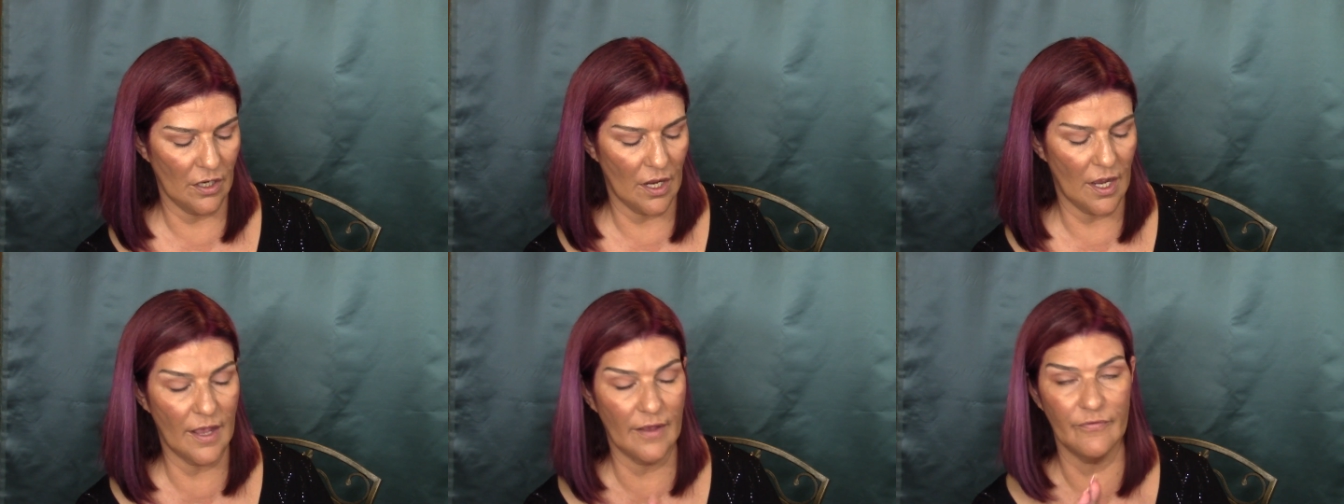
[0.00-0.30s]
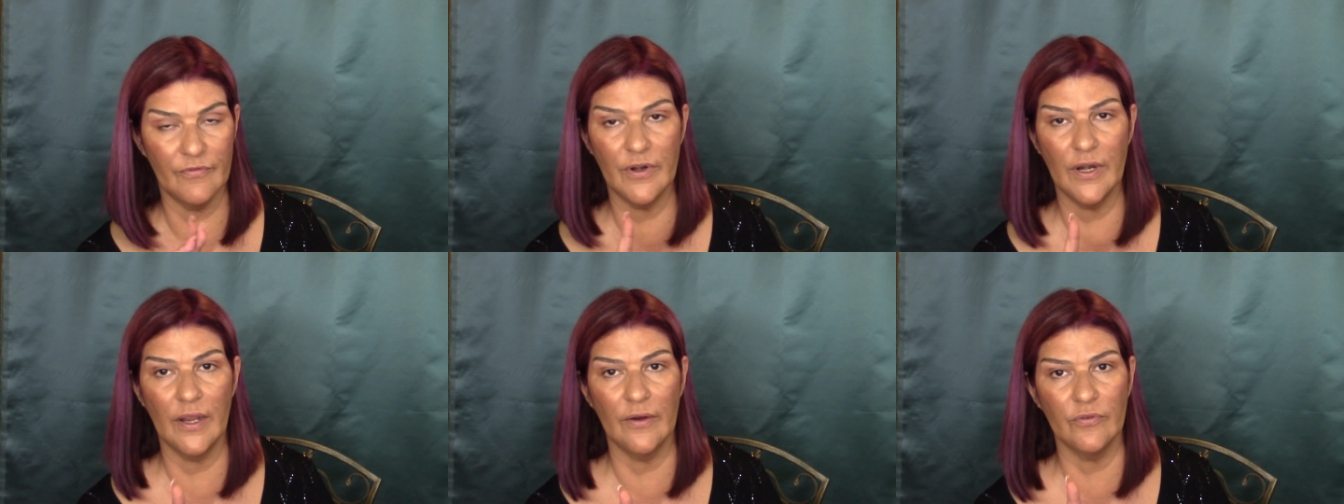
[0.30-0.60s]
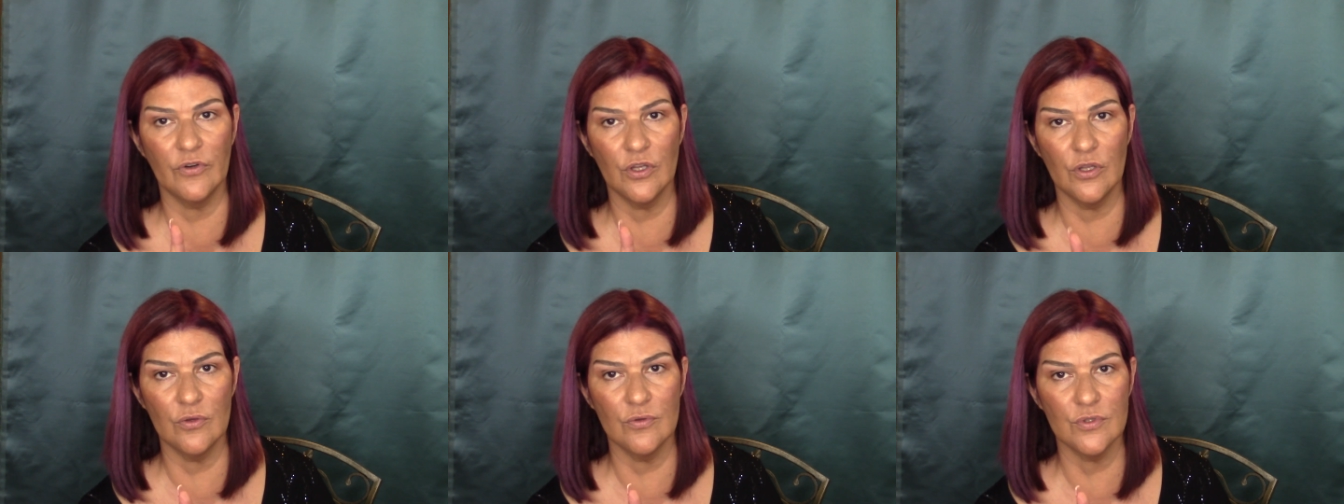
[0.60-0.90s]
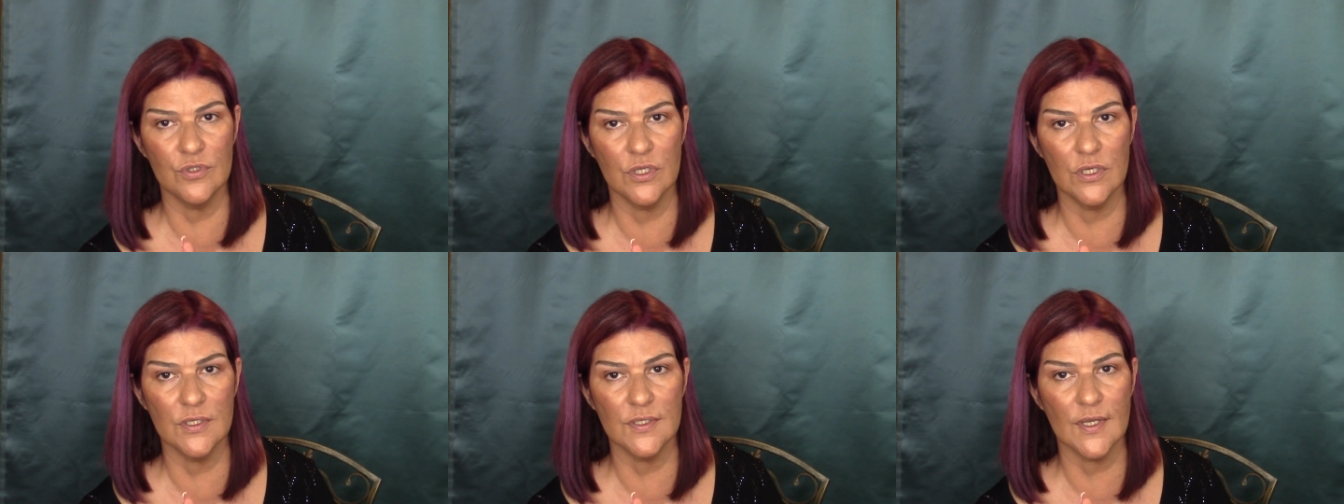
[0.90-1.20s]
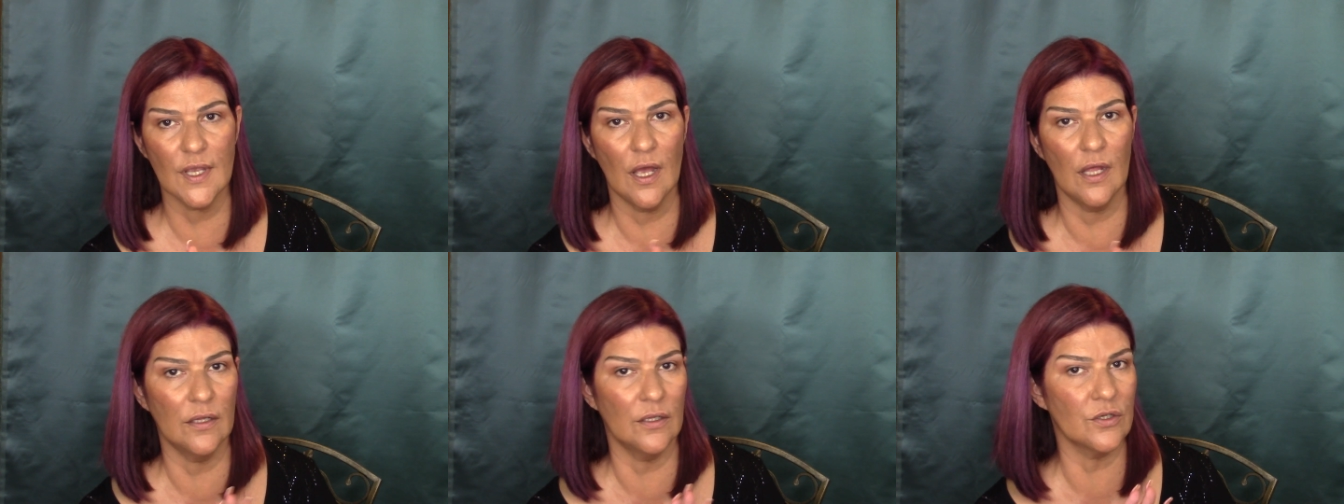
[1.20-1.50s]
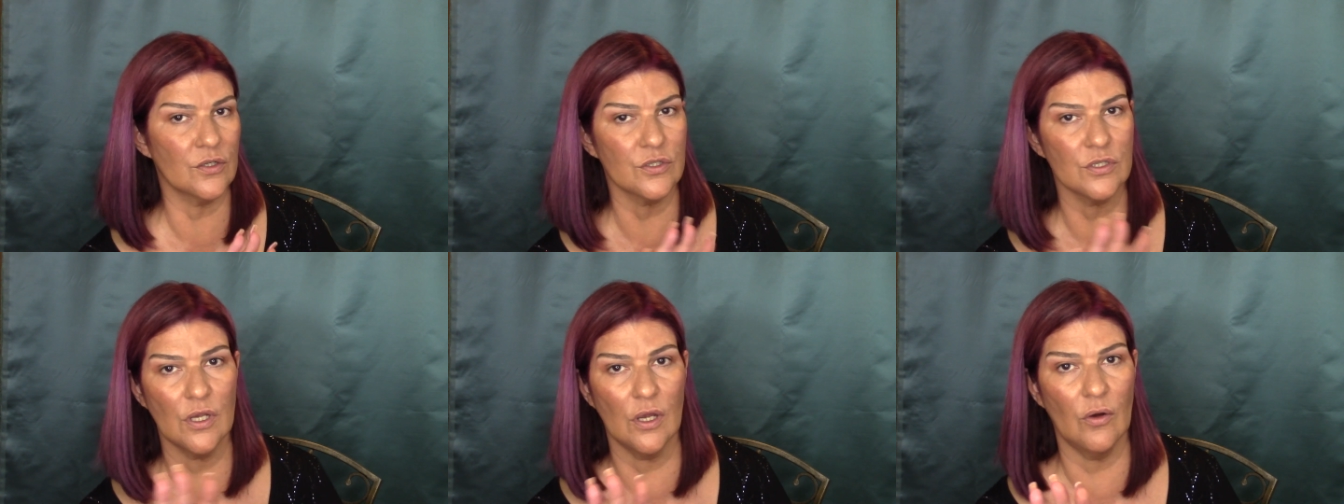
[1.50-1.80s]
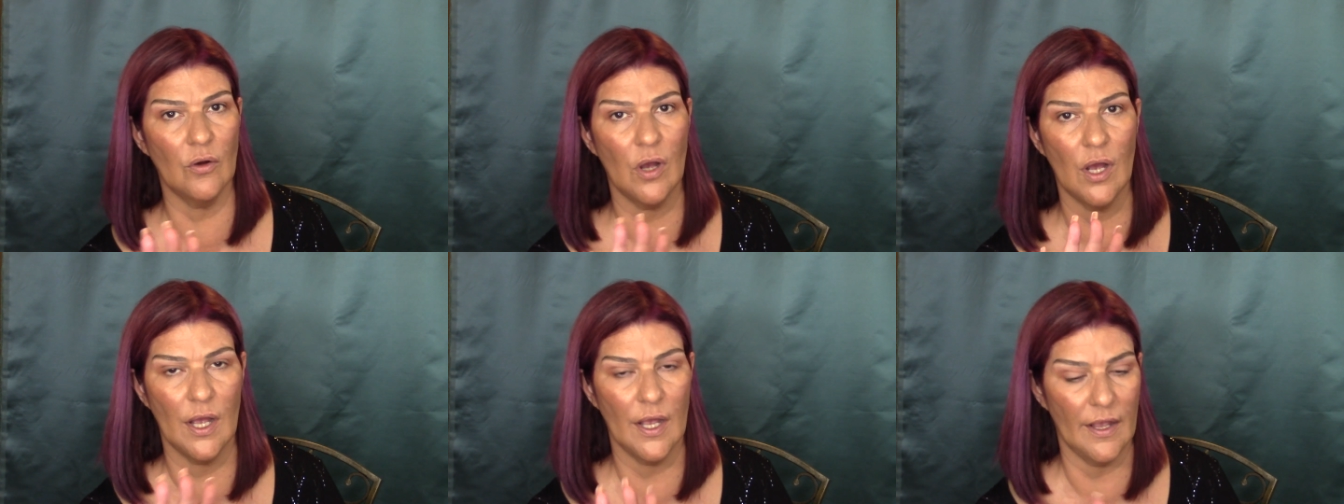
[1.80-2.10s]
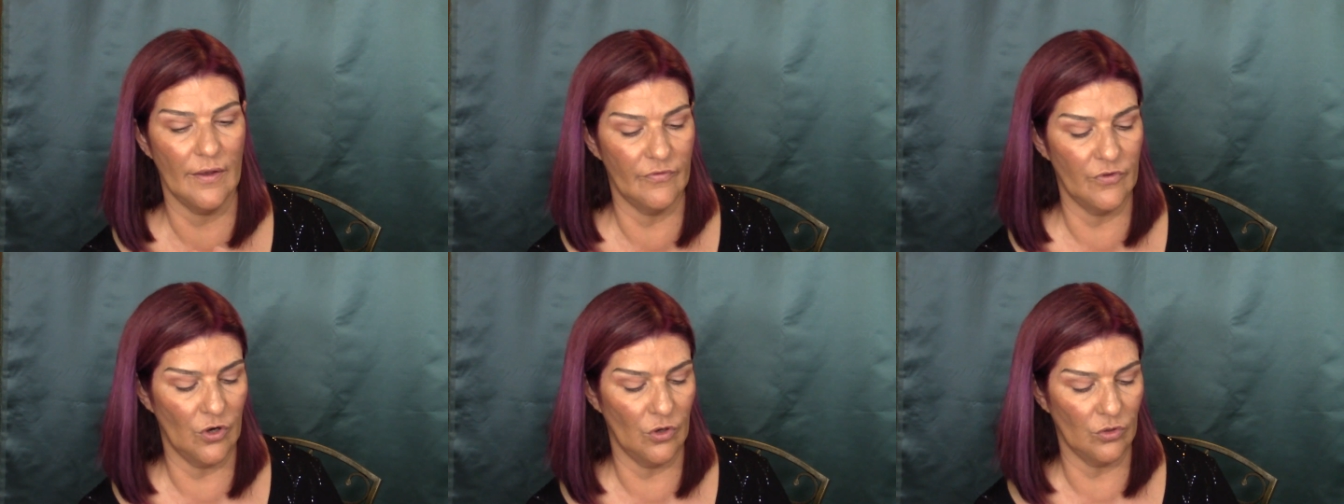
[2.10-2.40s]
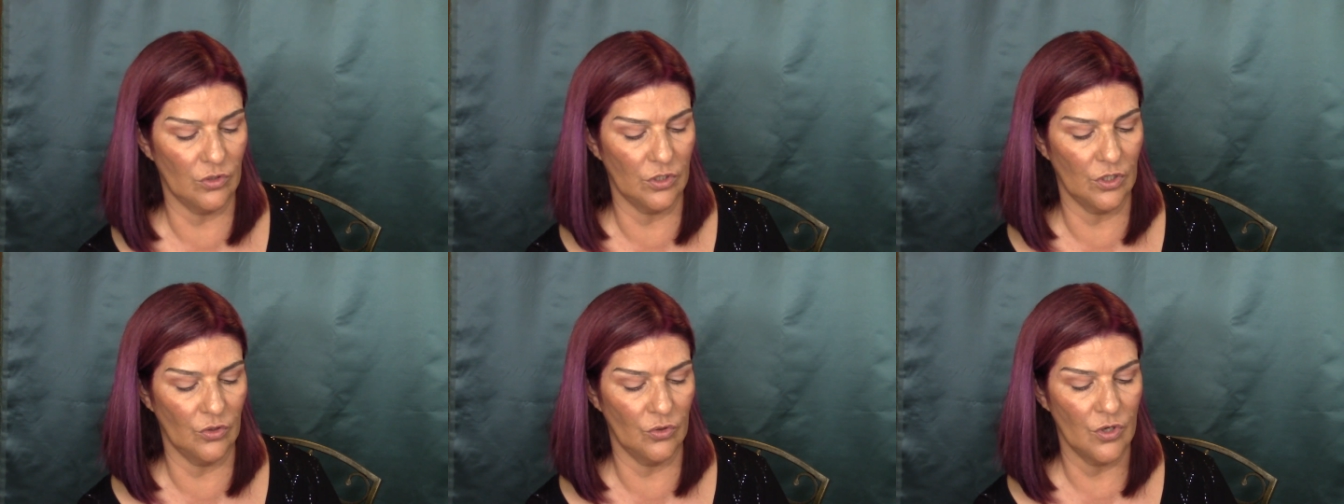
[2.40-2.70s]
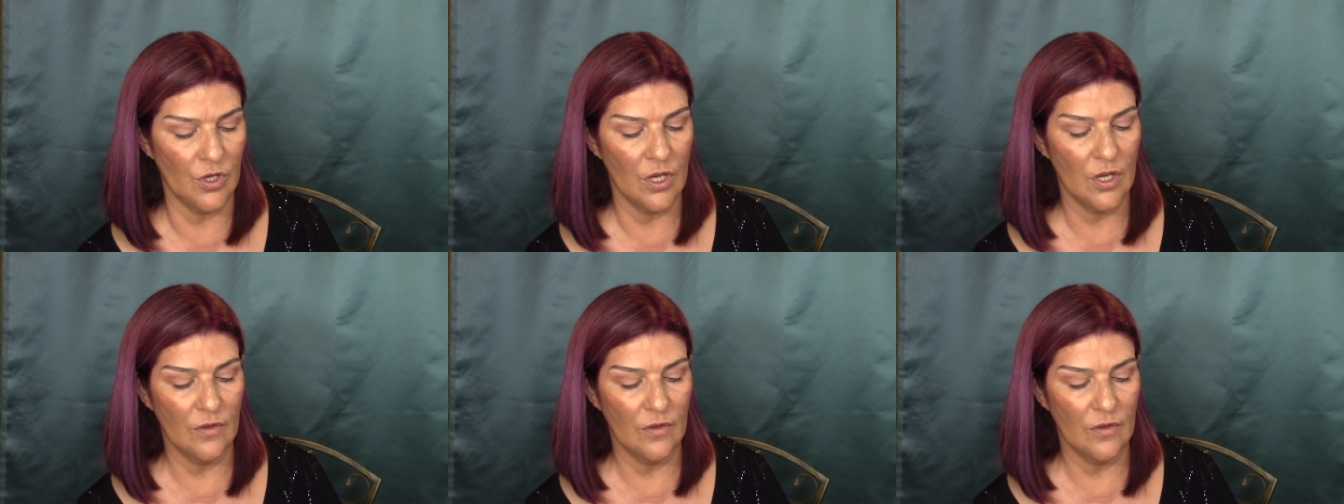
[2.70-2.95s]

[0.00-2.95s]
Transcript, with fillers: I've never used these colors, so I have no clue.